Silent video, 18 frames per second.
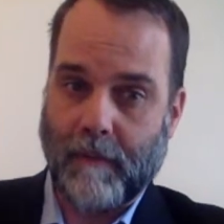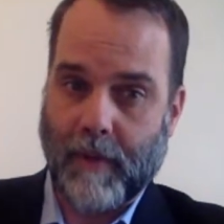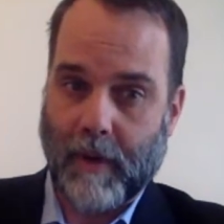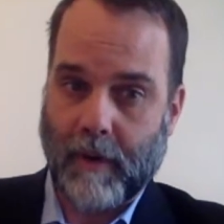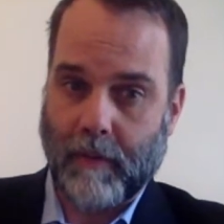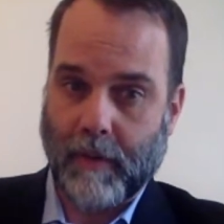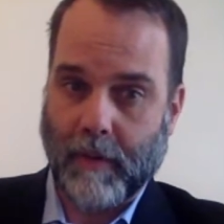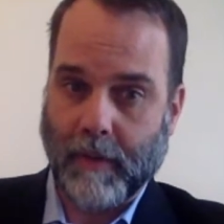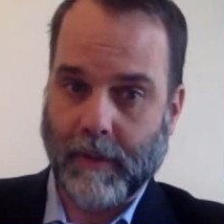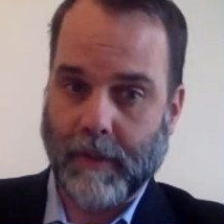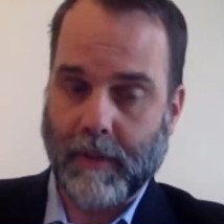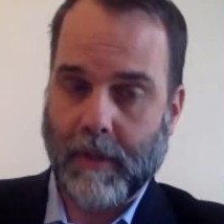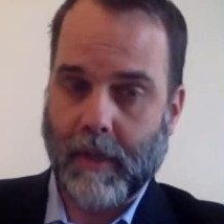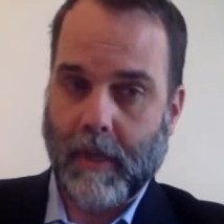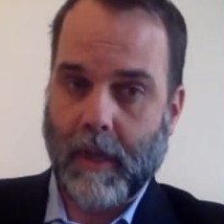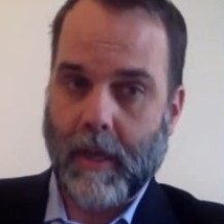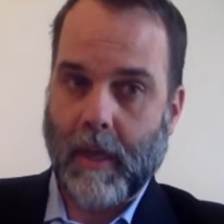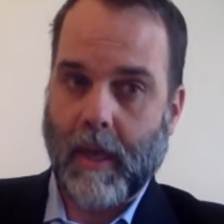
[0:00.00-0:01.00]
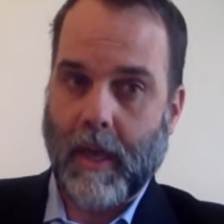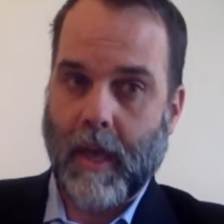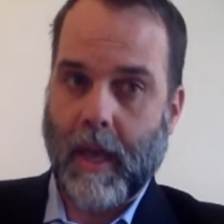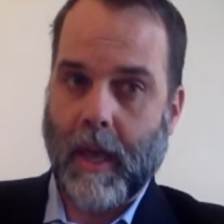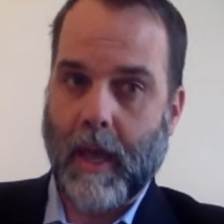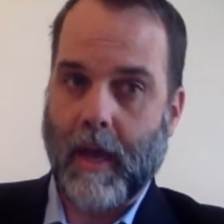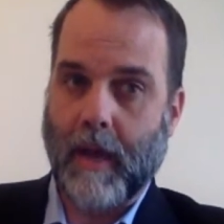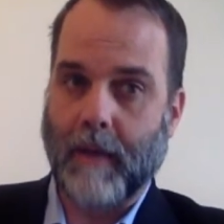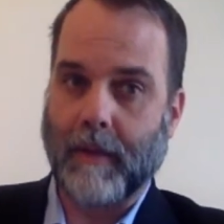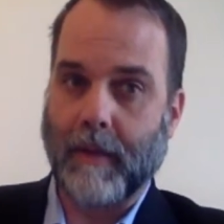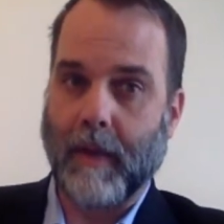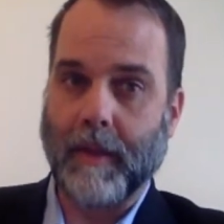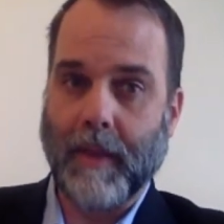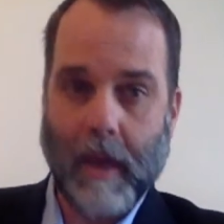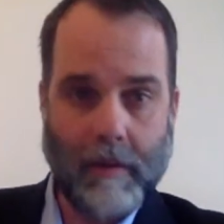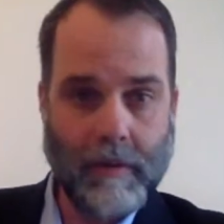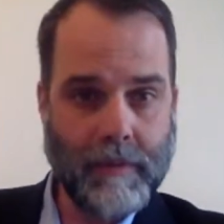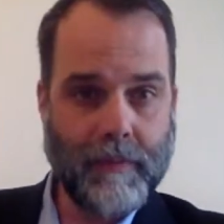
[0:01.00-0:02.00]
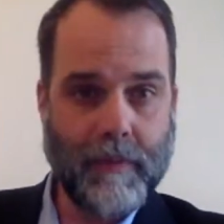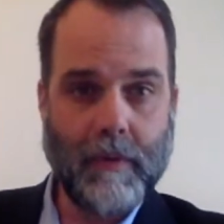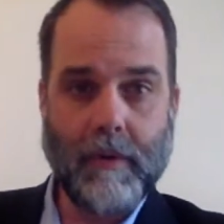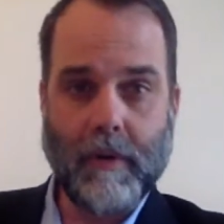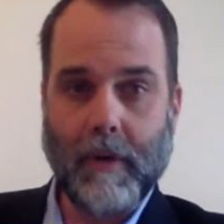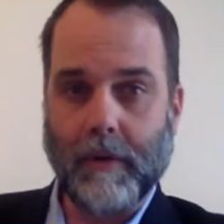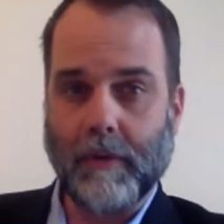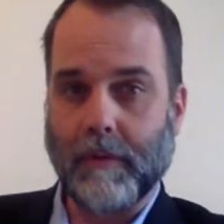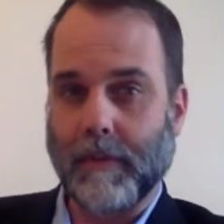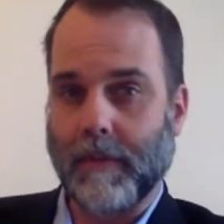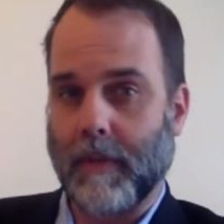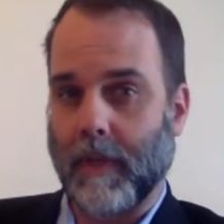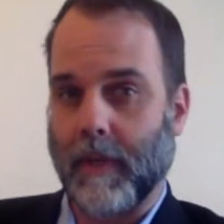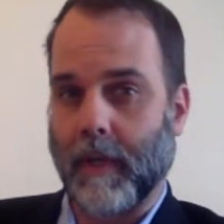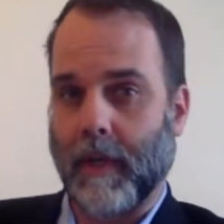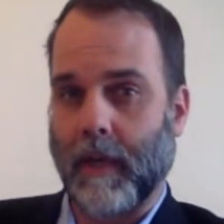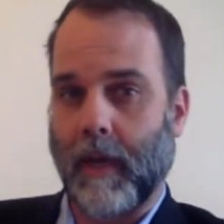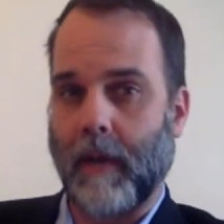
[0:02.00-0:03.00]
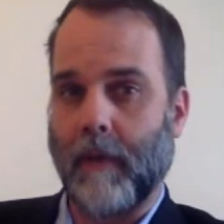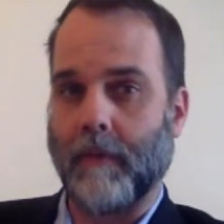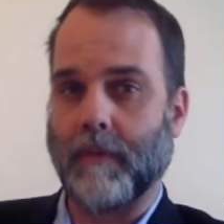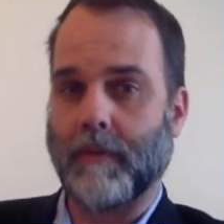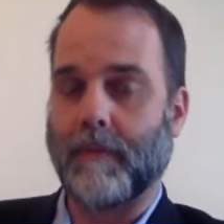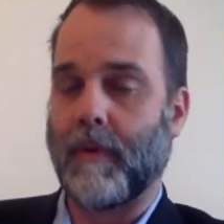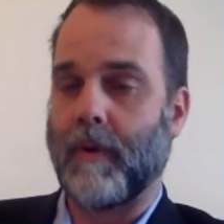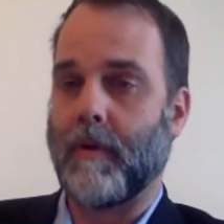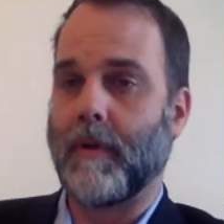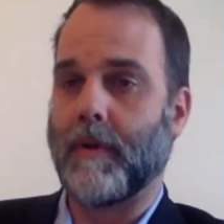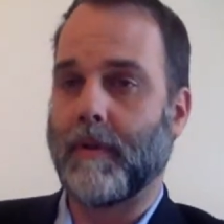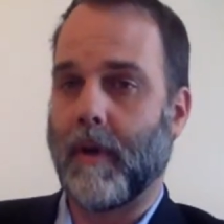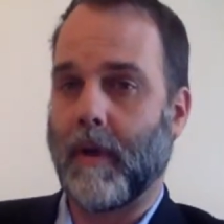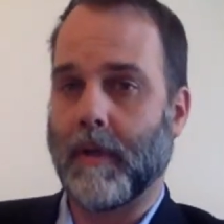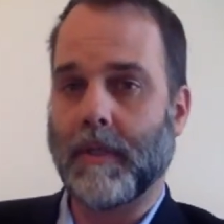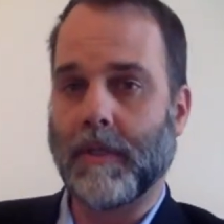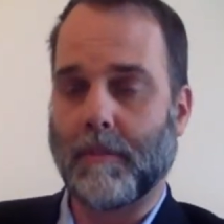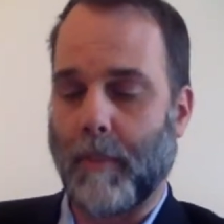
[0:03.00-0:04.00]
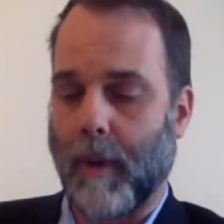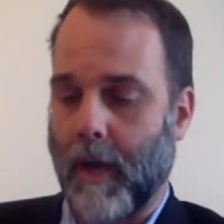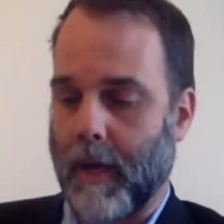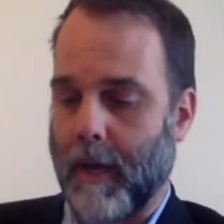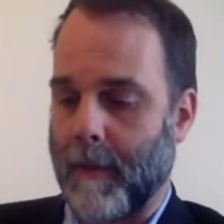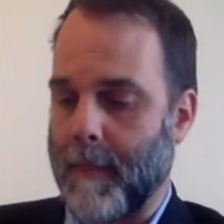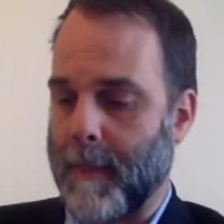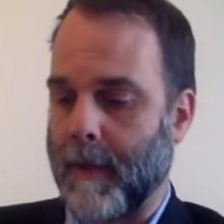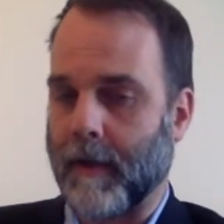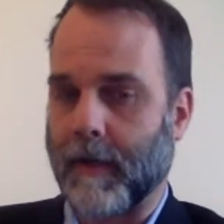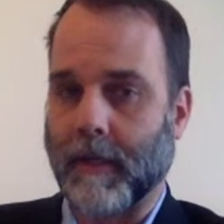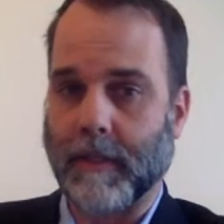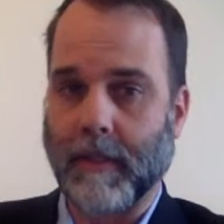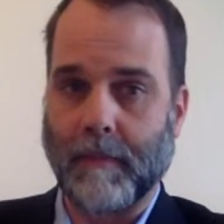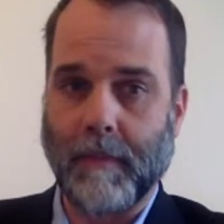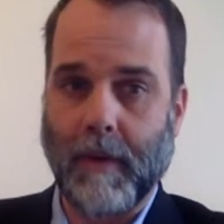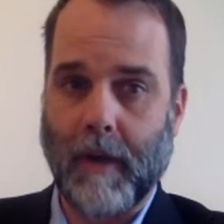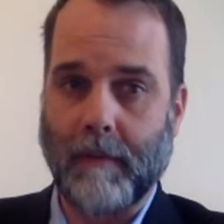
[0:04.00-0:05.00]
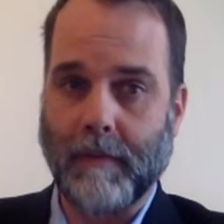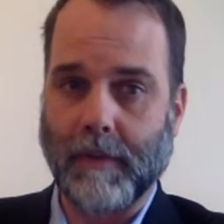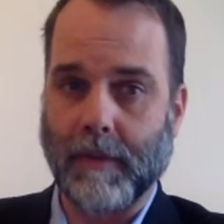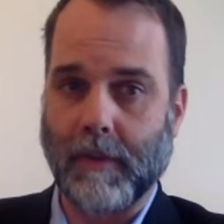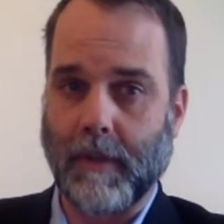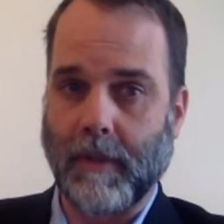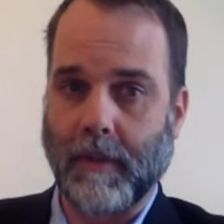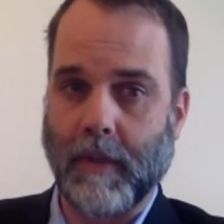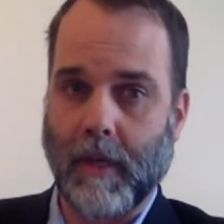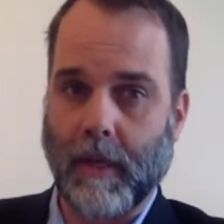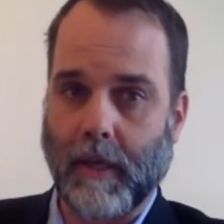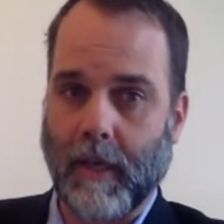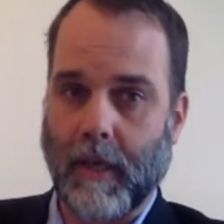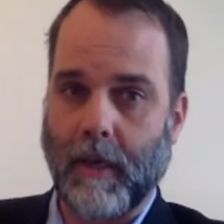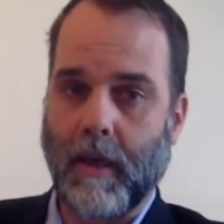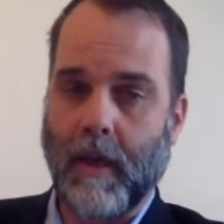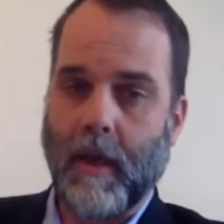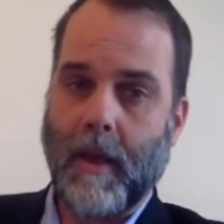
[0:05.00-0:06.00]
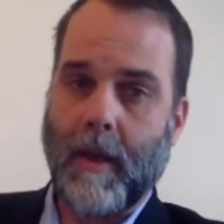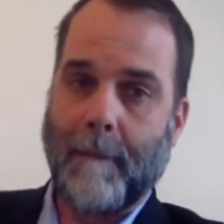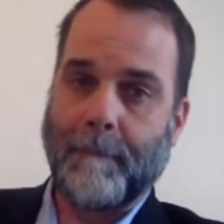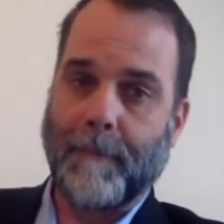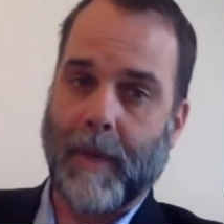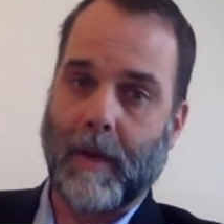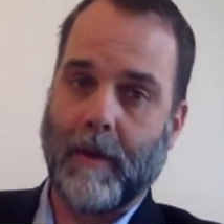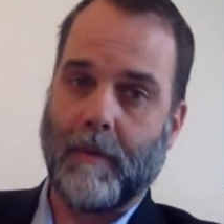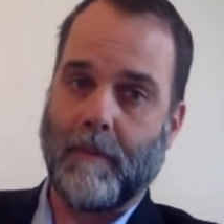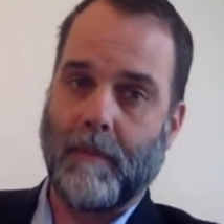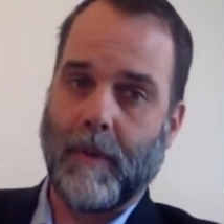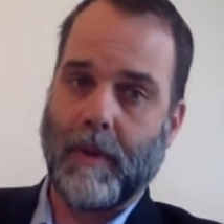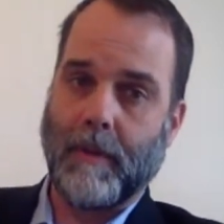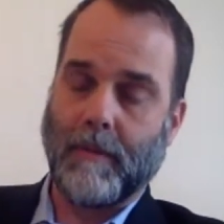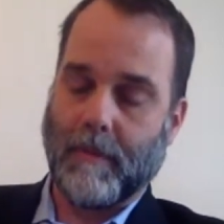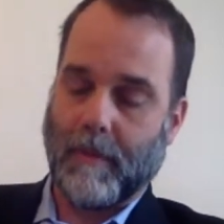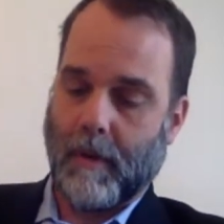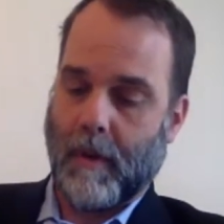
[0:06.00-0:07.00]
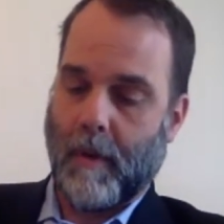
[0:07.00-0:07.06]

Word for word: veterans, and uh, that was very interesting, and I was very touched by it, man, because I'm obviously a Yankee. I had written a